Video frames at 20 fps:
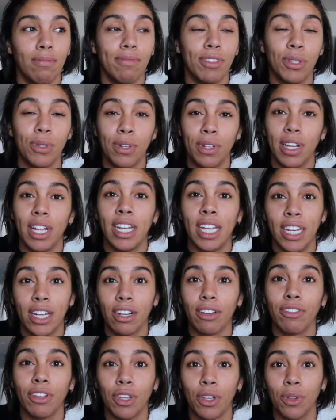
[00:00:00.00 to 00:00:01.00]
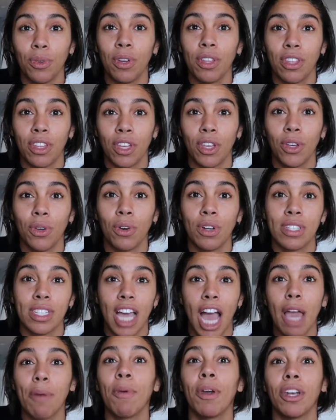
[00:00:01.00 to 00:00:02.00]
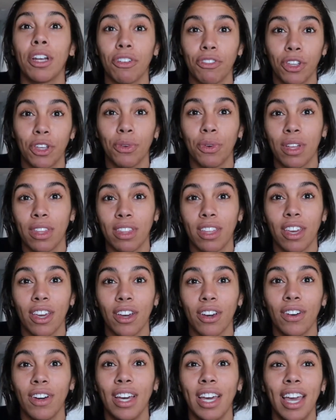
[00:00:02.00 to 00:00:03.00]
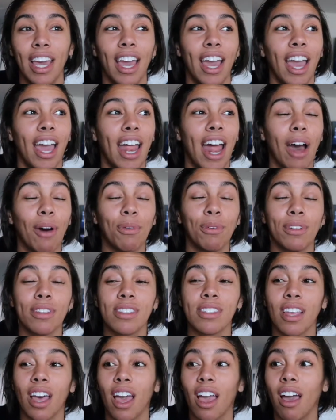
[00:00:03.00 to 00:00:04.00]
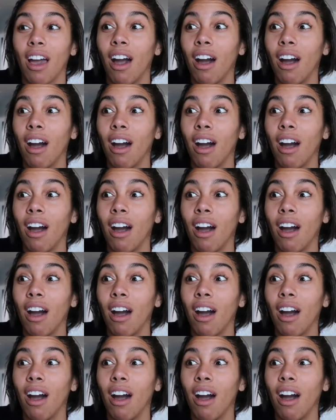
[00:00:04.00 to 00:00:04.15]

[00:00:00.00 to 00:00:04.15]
do an interview with you, a Skype interview with you. And I was like,